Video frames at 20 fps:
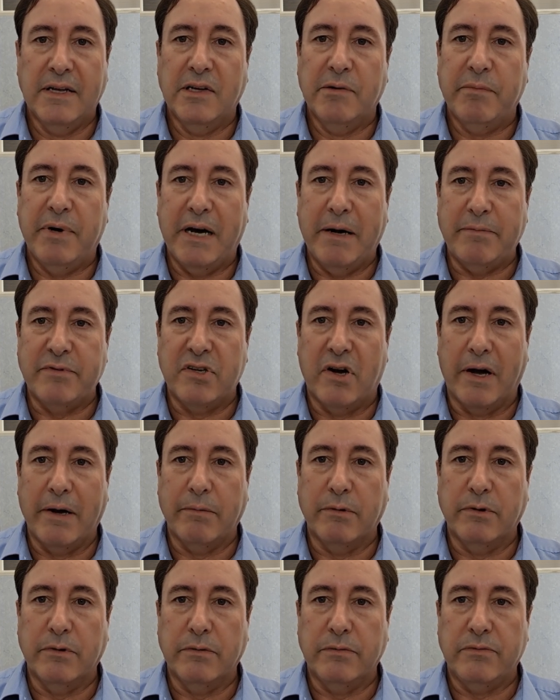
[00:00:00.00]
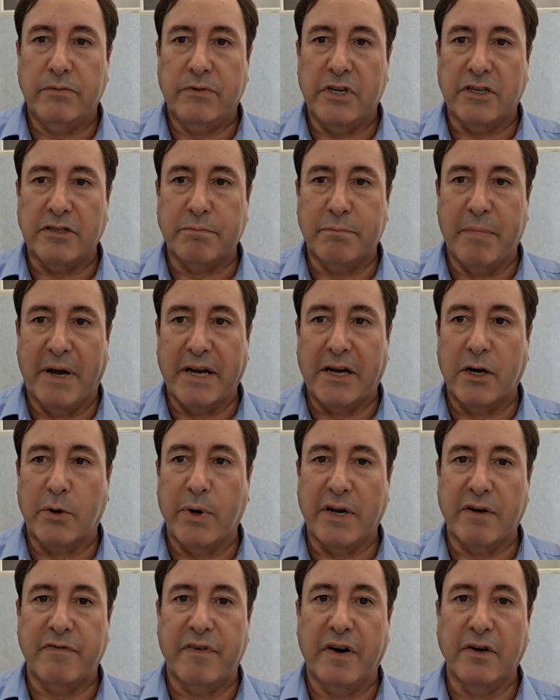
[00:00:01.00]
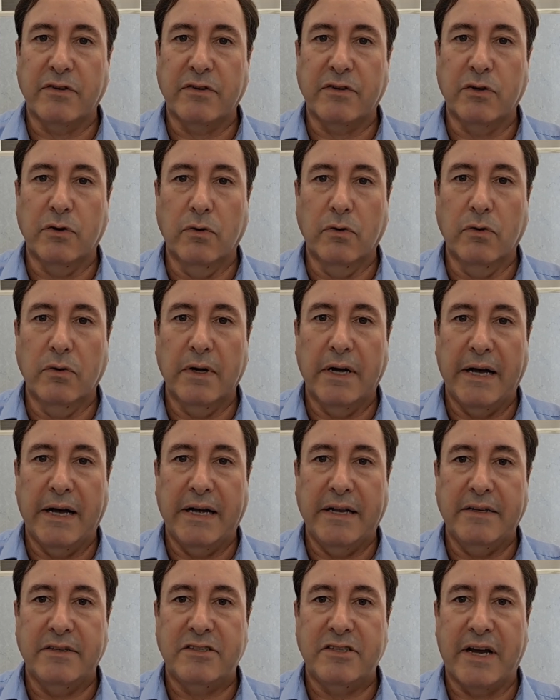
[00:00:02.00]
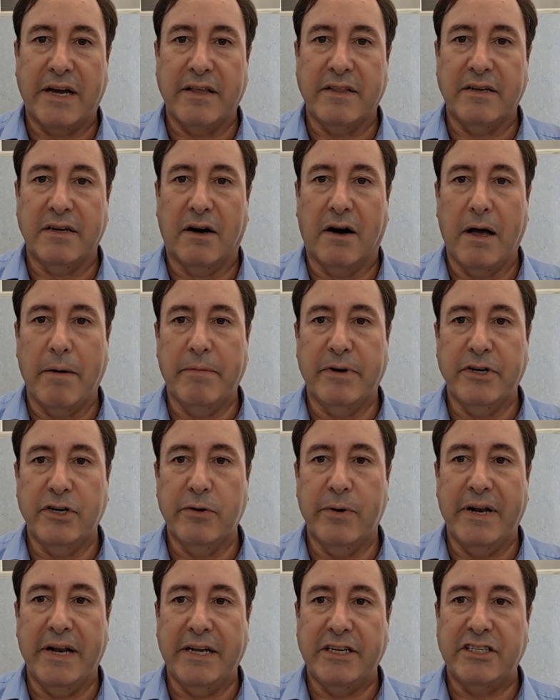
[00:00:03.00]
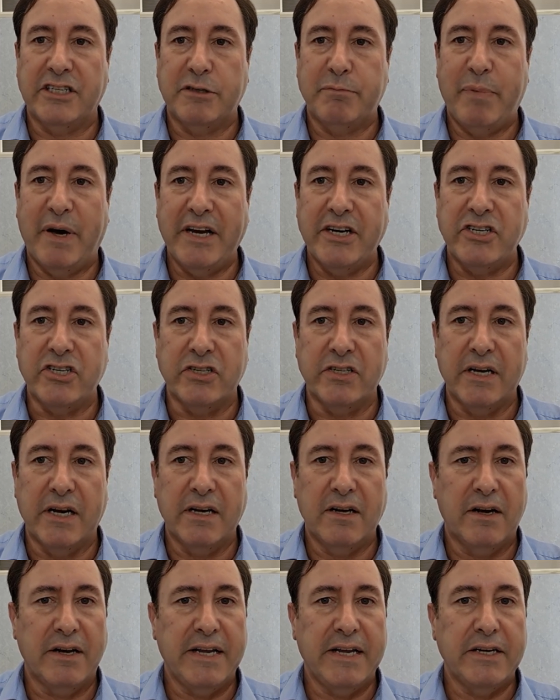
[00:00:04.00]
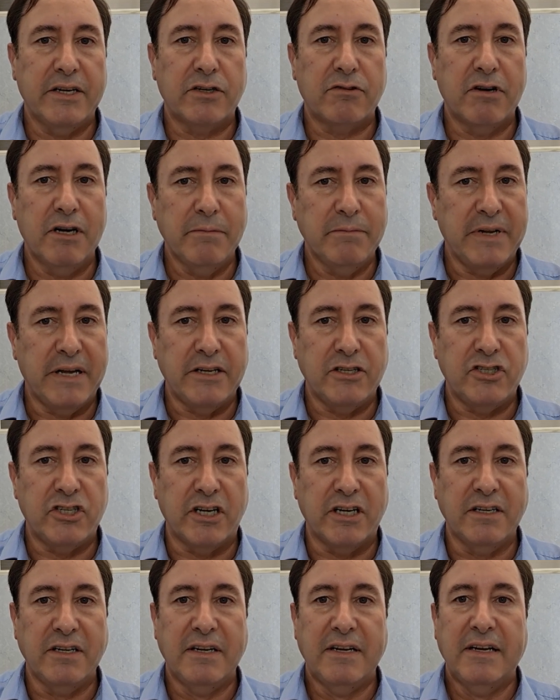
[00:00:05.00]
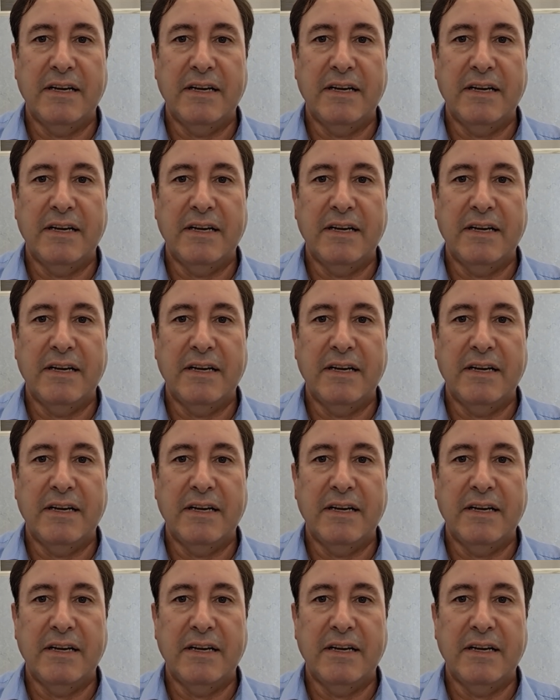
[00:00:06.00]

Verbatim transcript: Perhaps I will just make a quick phone call and say that I am a new NHS patient and I need a chrome denture